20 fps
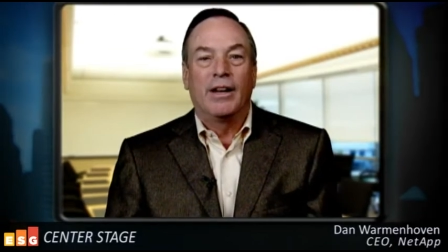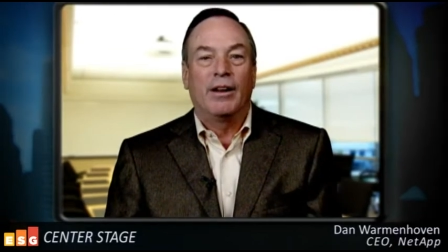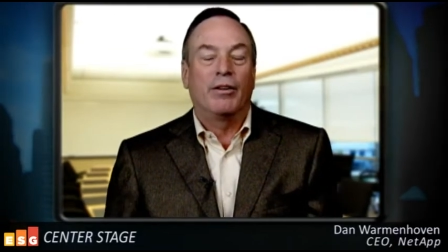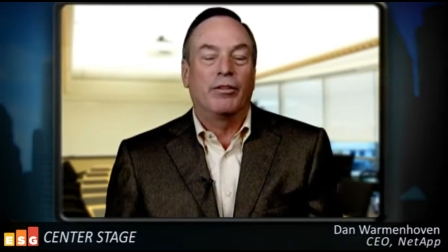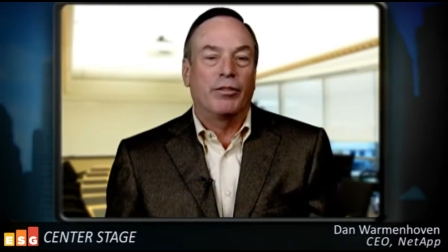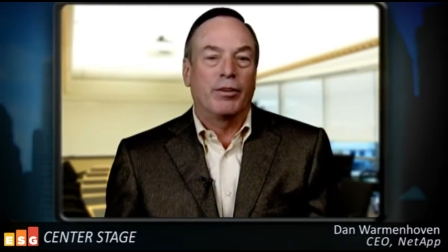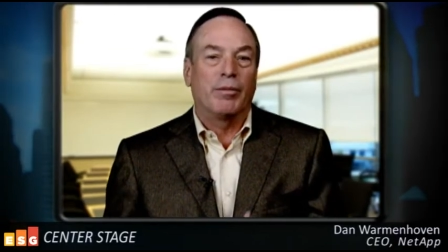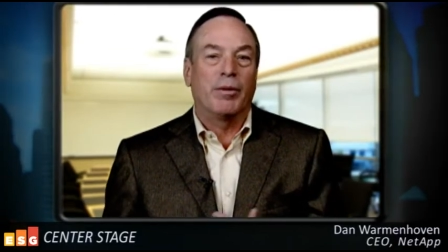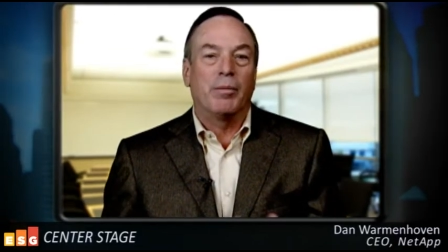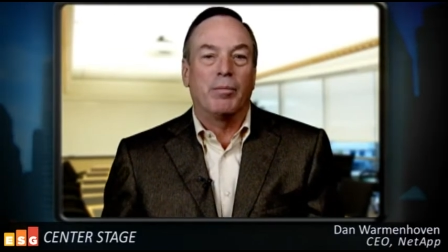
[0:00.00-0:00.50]

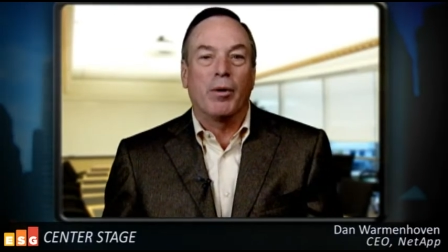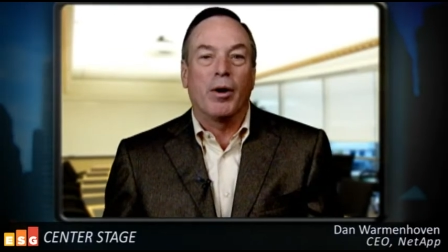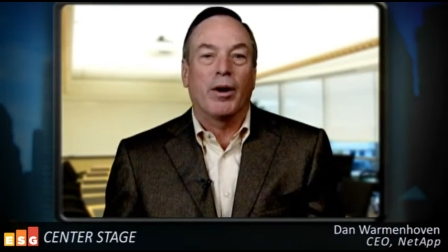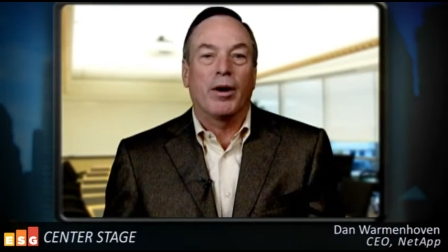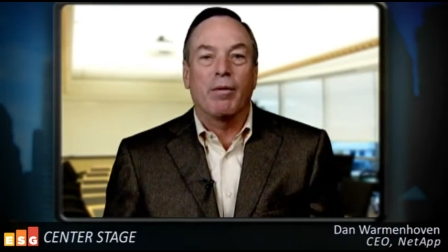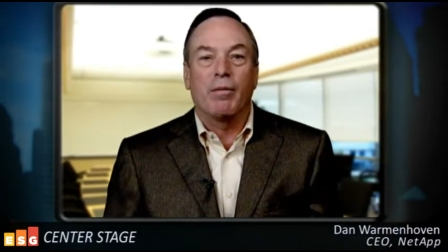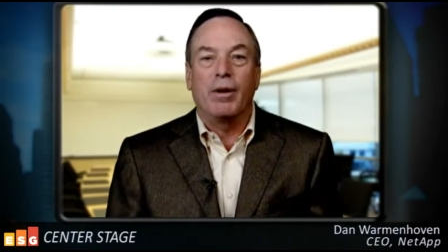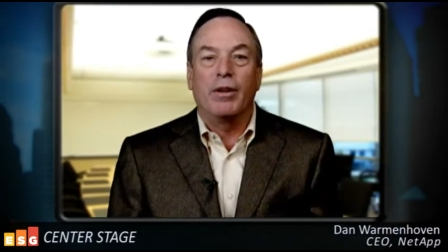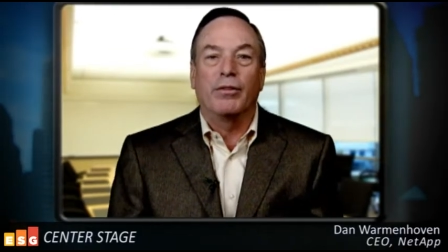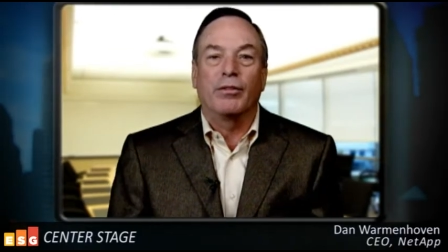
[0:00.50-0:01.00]
some of the
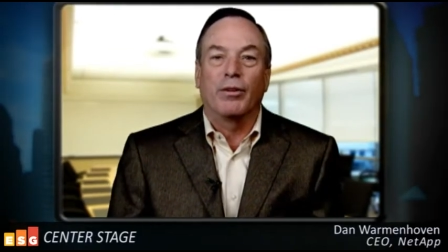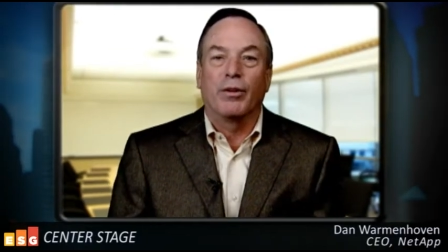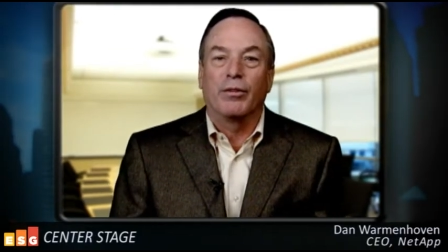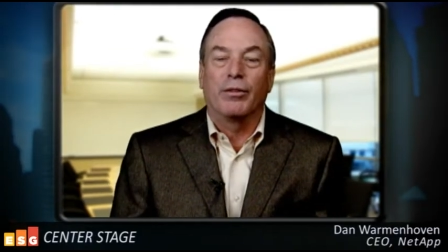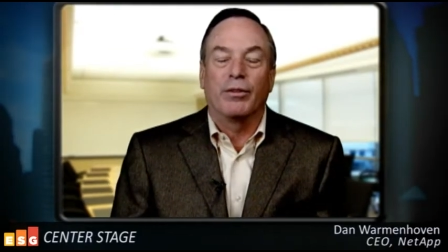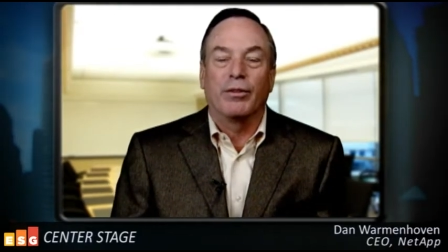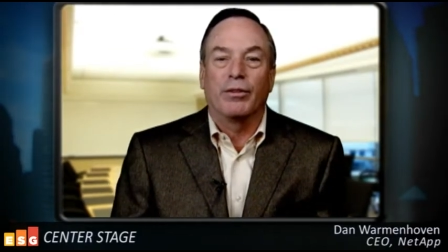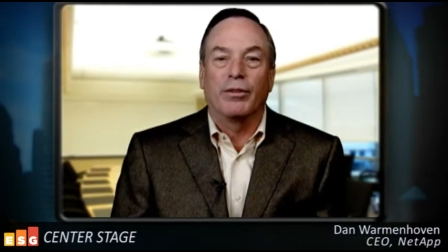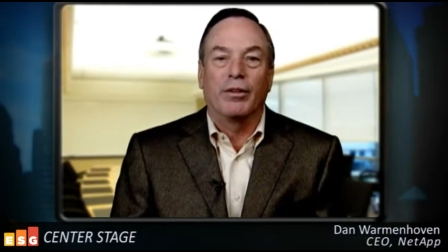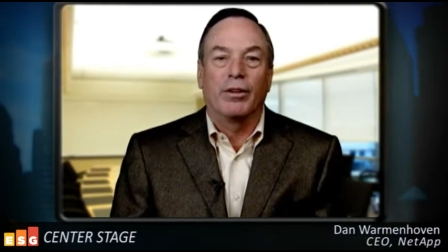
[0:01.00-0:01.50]
market
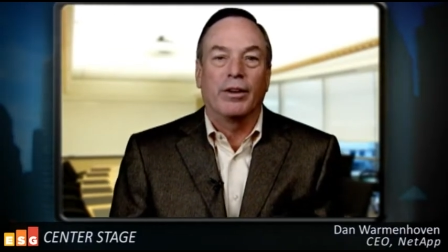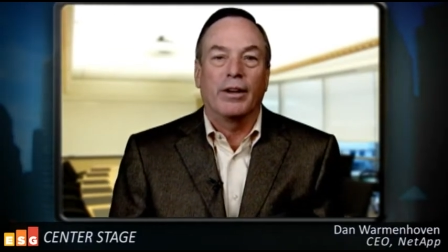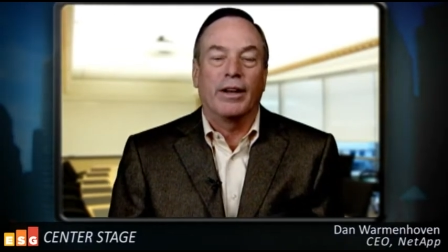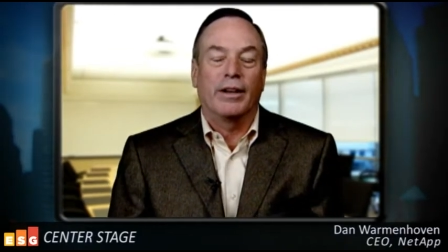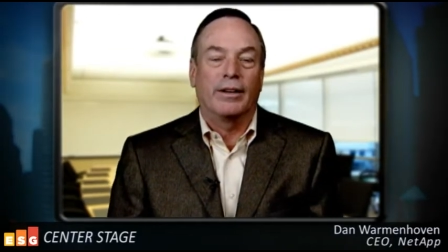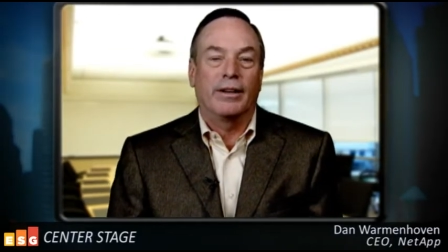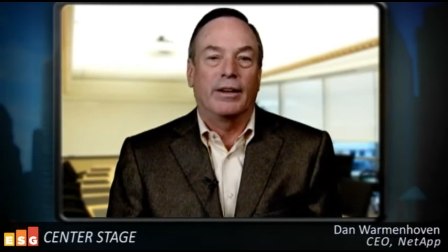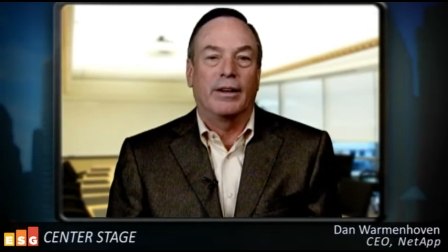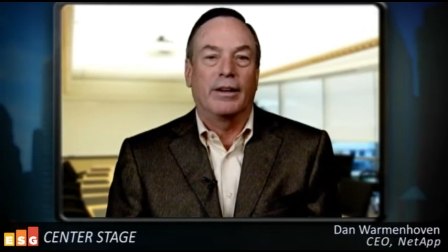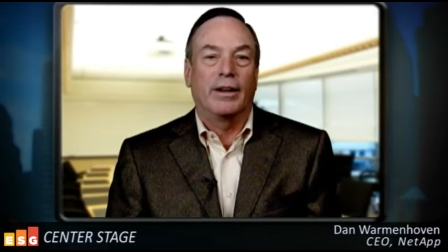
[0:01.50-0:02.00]
researchers look
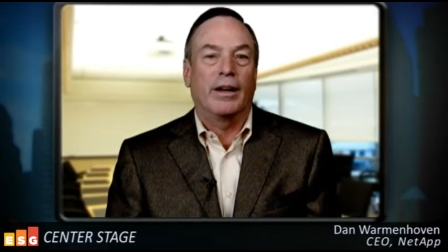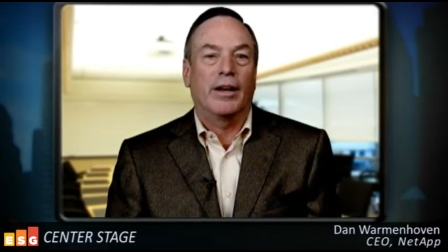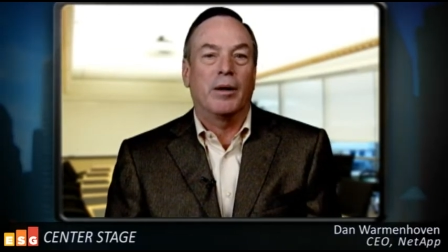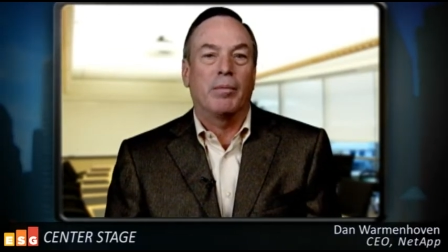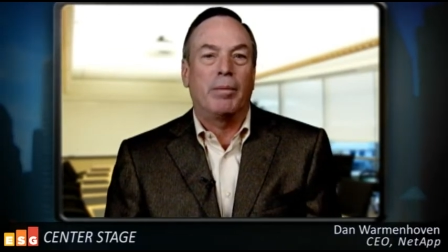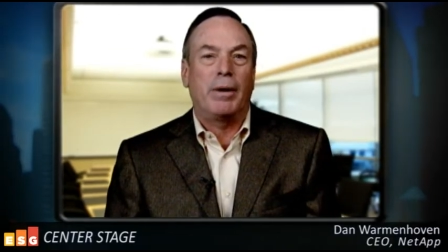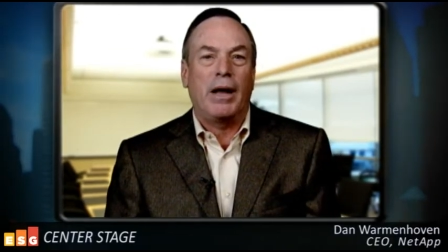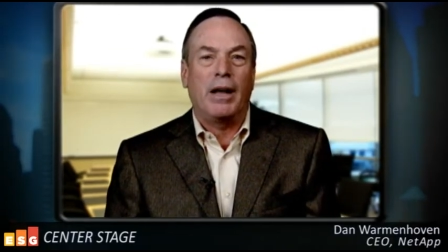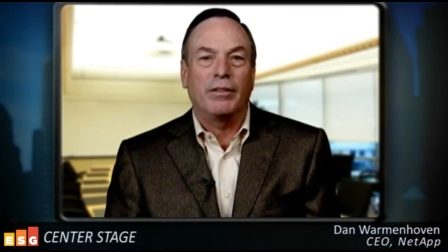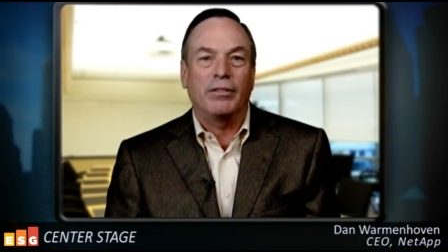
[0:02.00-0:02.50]
at
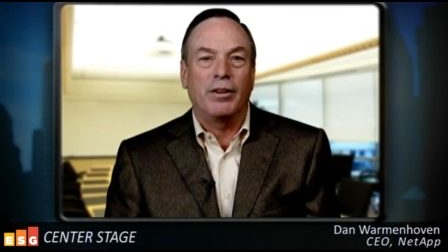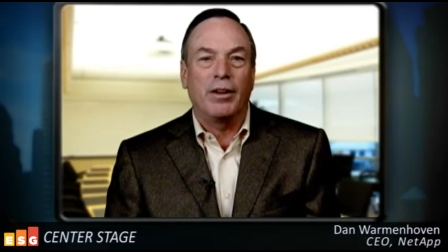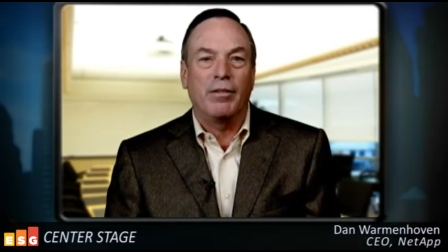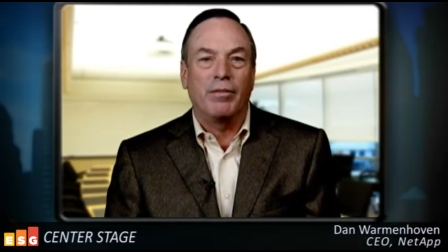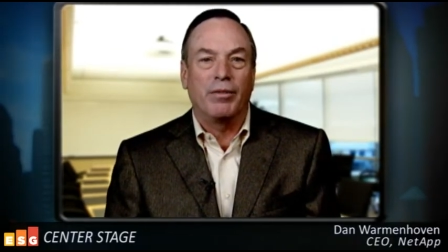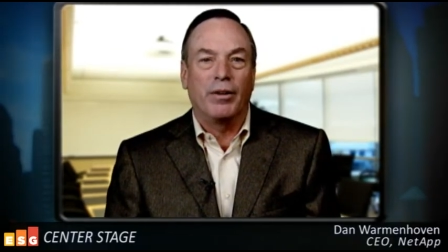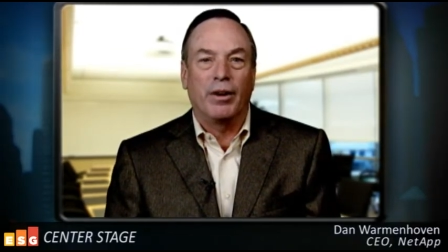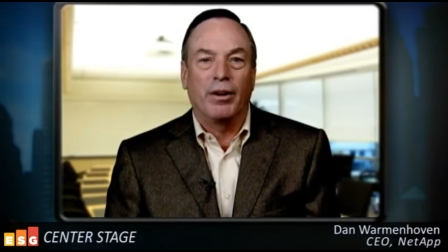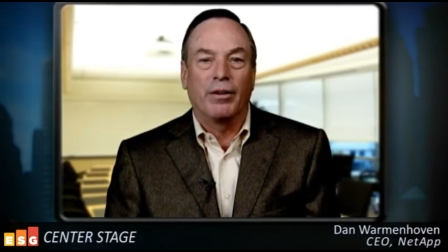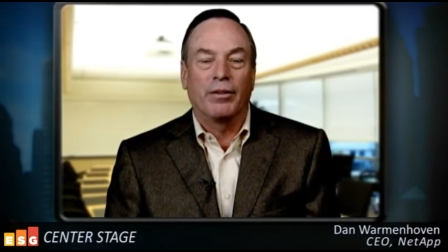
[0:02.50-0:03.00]
capacity
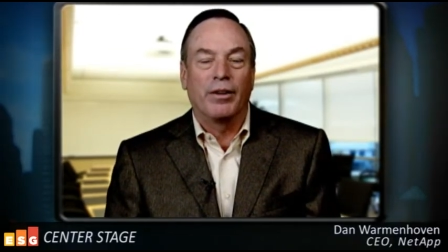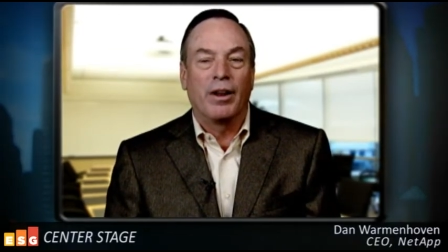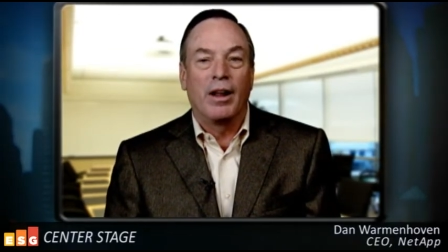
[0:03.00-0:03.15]
figures.